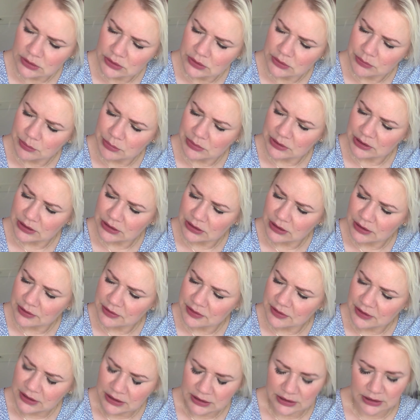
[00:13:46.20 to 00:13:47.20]
But I
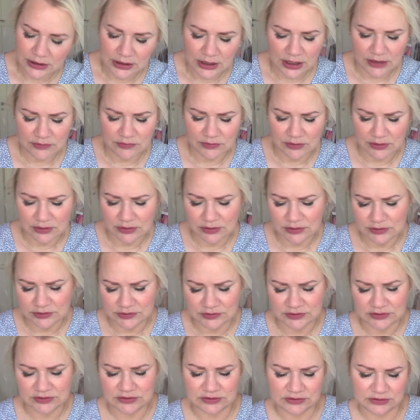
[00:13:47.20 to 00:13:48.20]
think I have a
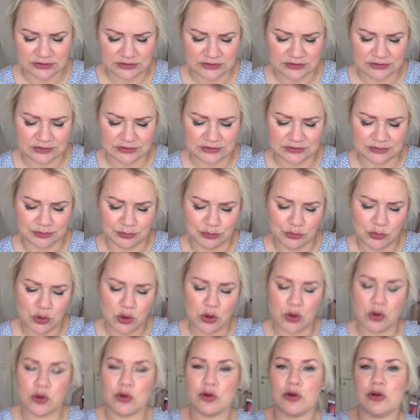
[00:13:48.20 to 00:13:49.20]

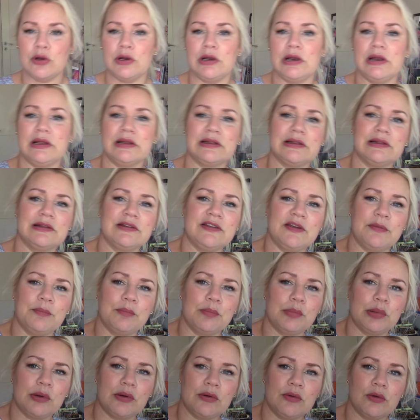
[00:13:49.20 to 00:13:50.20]
small little dip
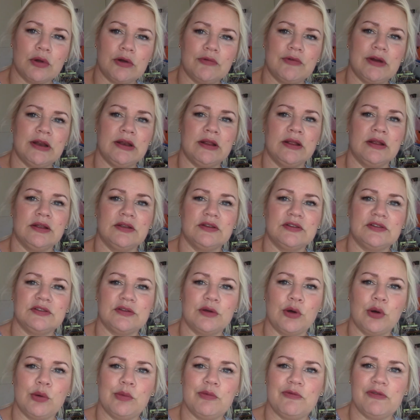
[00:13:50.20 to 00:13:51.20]
already, so
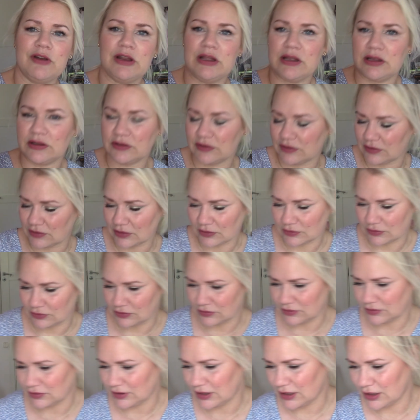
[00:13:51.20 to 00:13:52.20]
hopefully it's
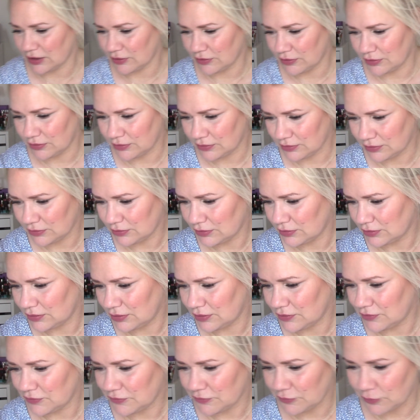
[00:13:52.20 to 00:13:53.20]
not here
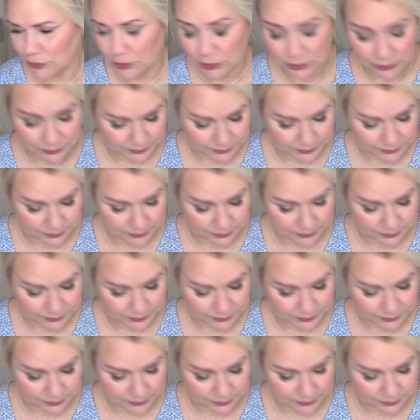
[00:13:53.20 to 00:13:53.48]
for